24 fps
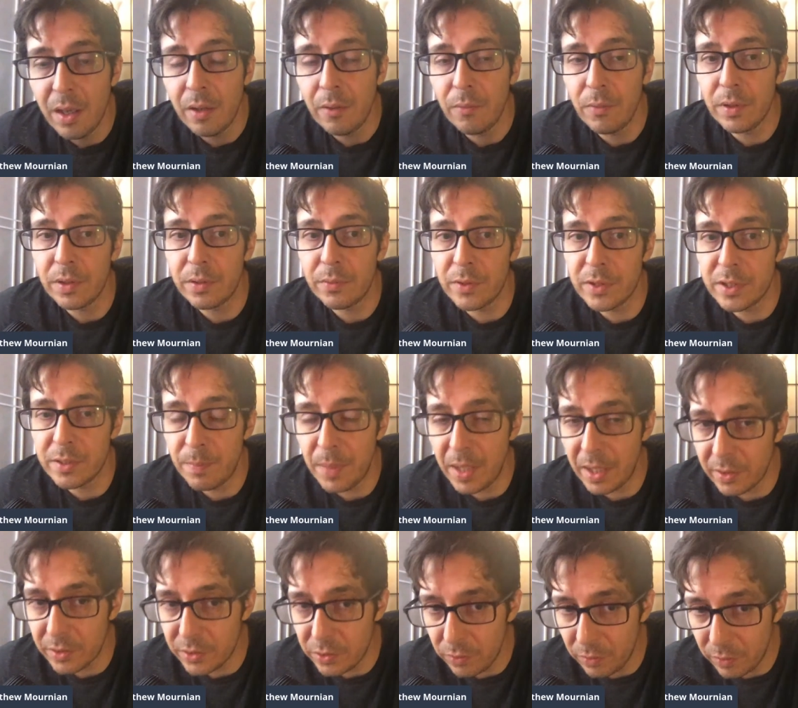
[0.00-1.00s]
with
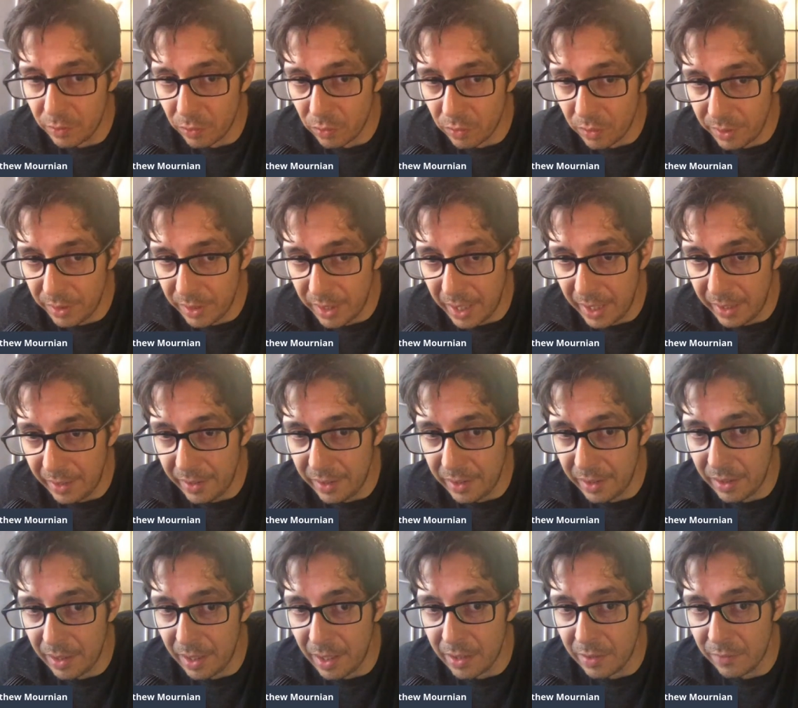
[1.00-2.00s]
respect to
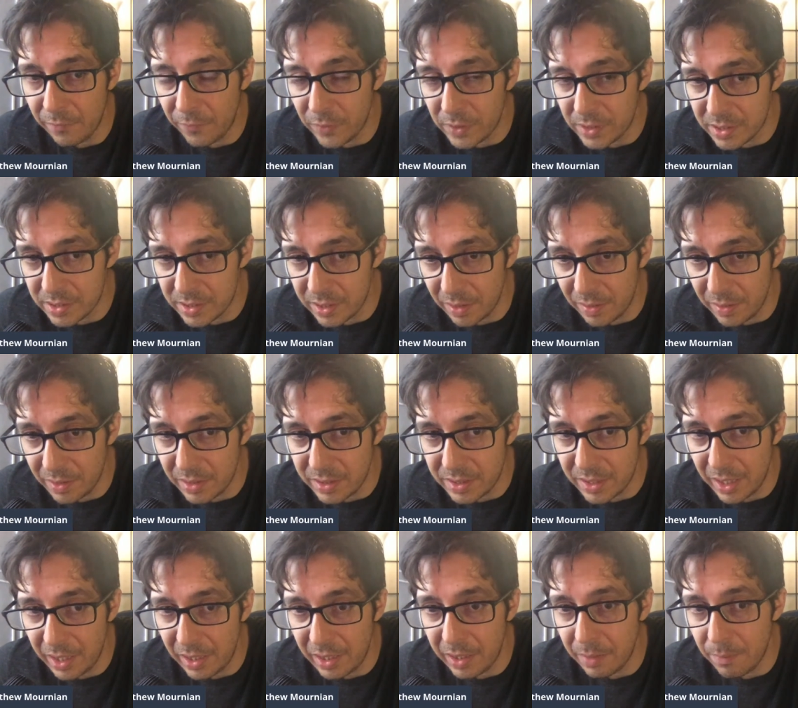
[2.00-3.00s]
creating and
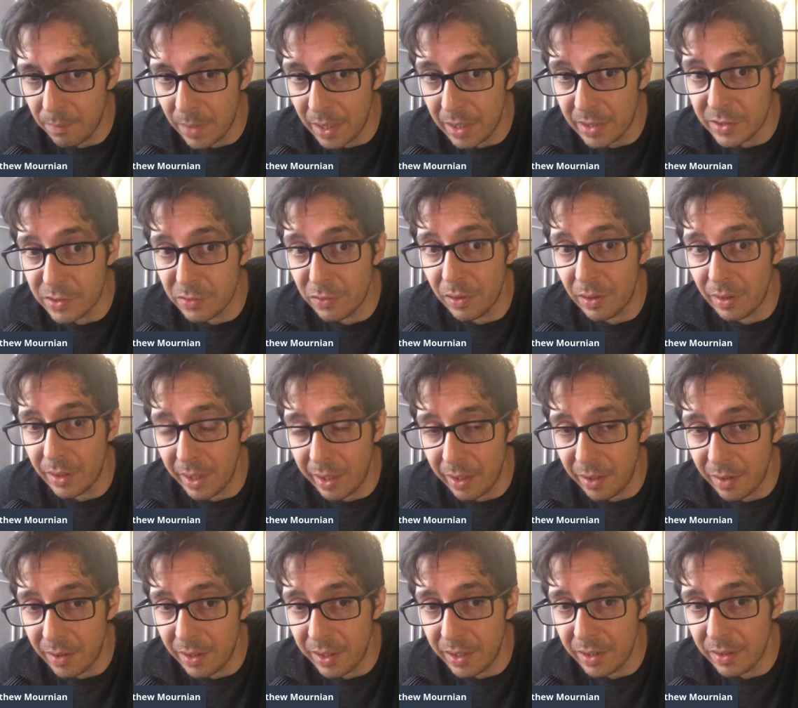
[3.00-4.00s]
facilitating mental
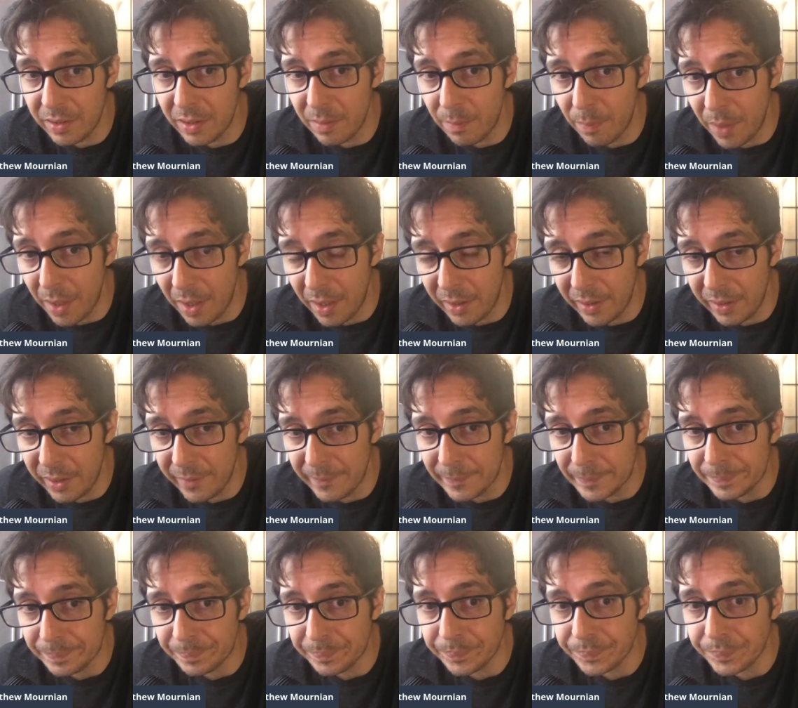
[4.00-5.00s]
clarity in the body,
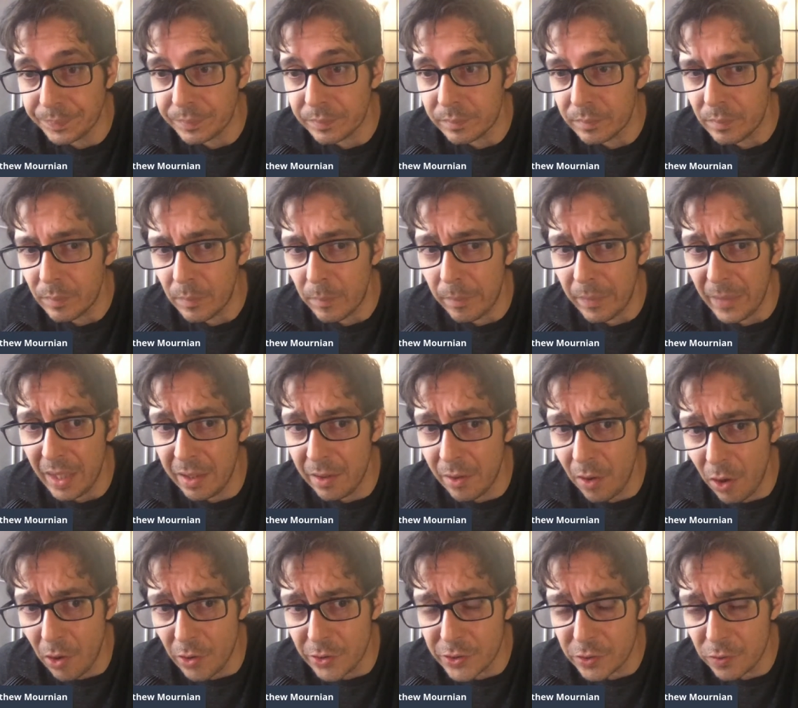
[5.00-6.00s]
and
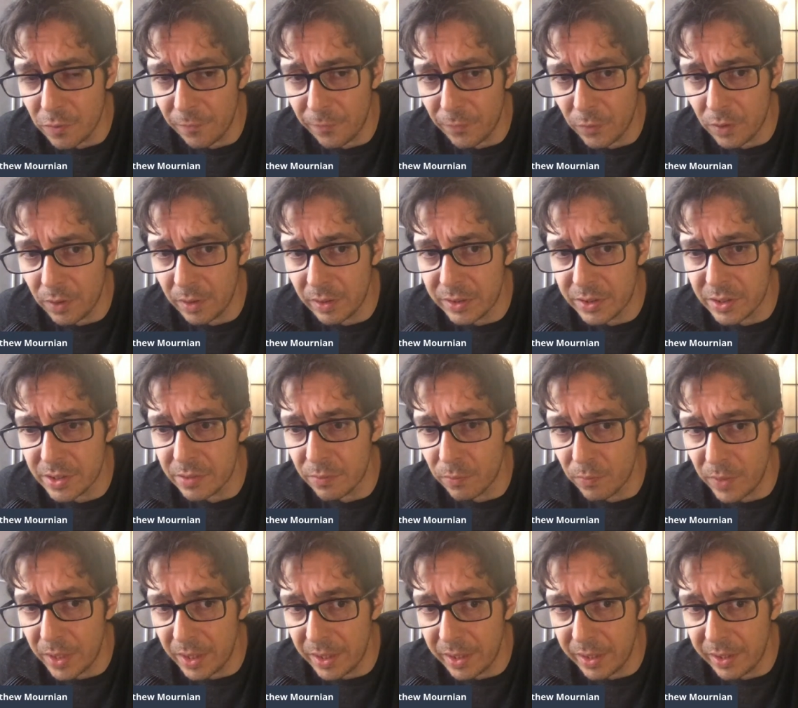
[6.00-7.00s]
also for just
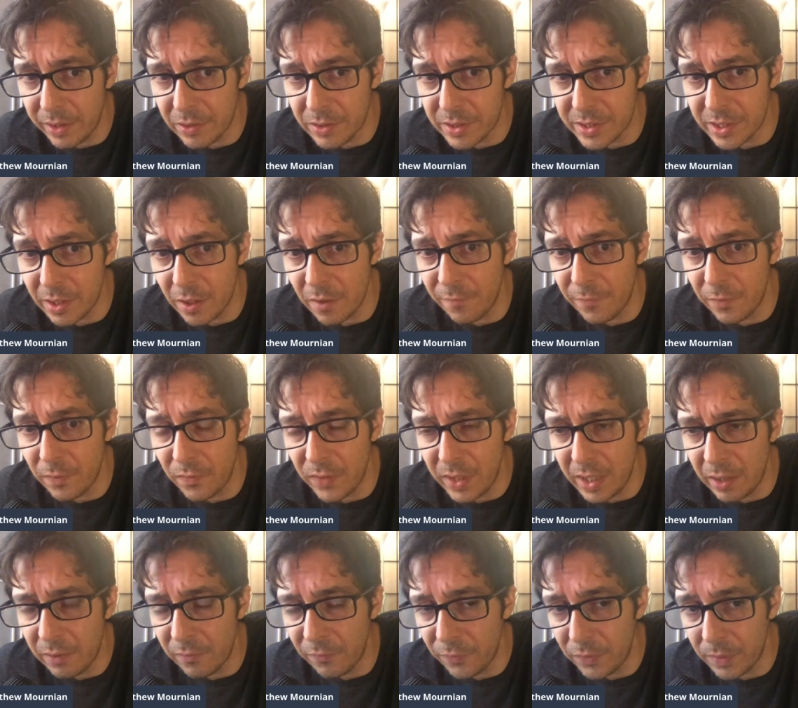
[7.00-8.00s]
ridding yourself of
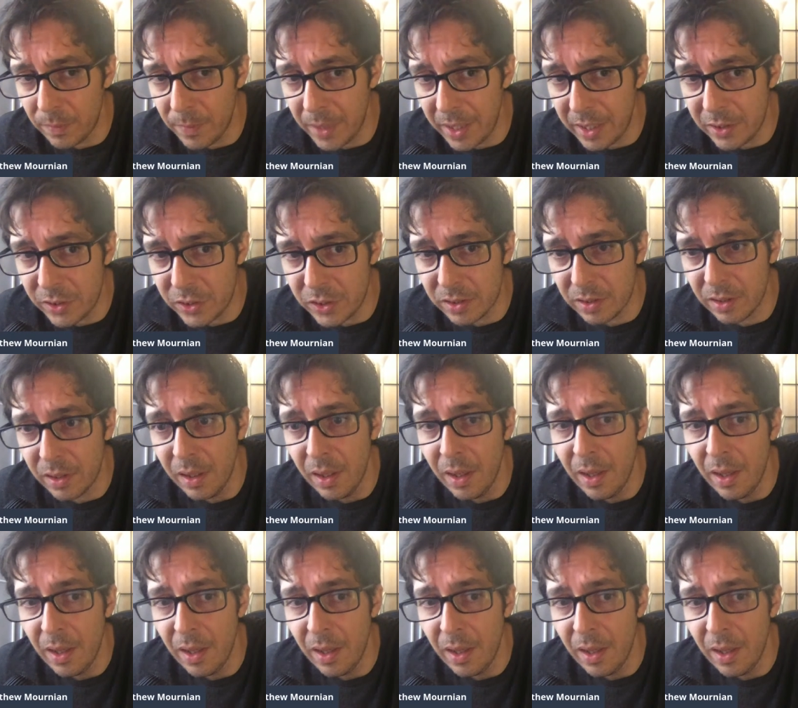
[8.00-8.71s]
inflammation.